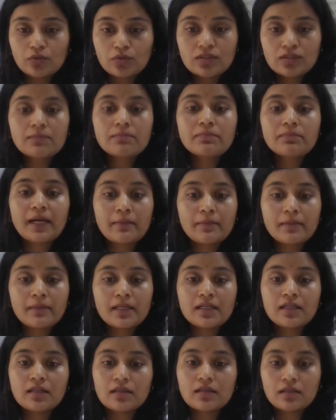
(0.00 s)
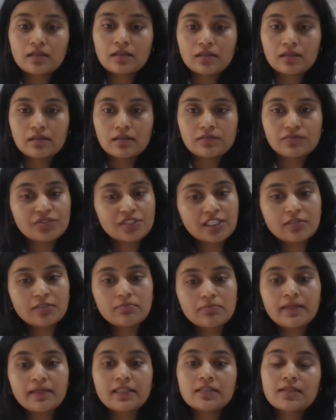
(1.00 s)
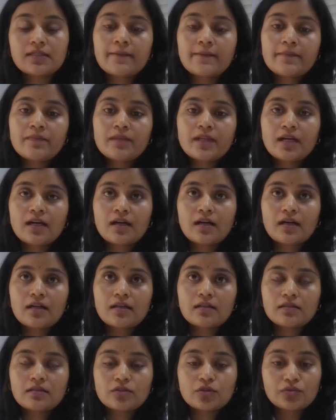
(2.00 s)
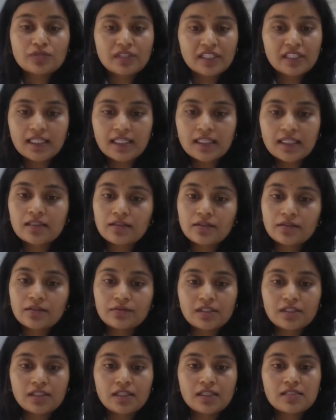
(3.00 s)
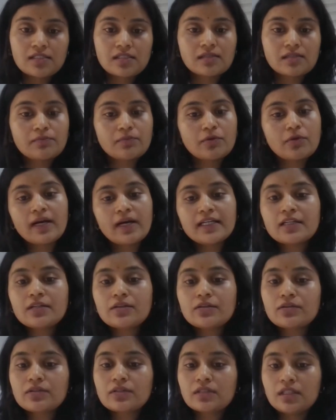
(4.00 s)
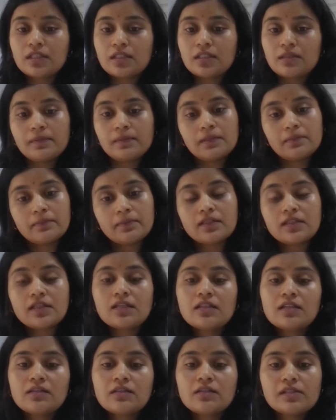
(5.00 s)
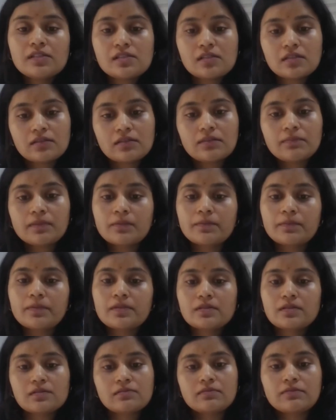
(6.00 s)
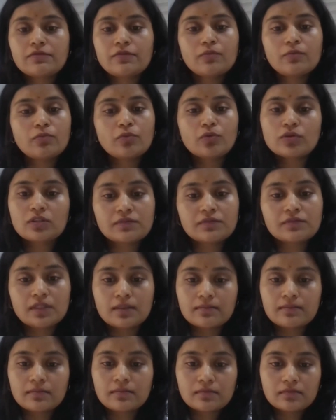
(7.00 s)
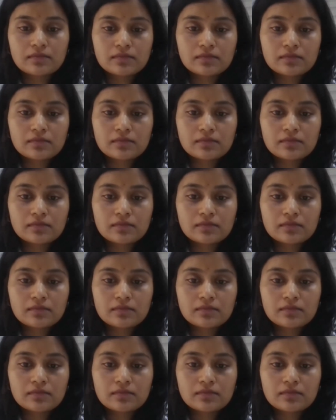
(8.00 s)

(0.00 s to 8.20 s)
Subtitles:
do some primary treatment and to retain the nutrients and provide it to the needy people, then it will serve the purpose for both of them.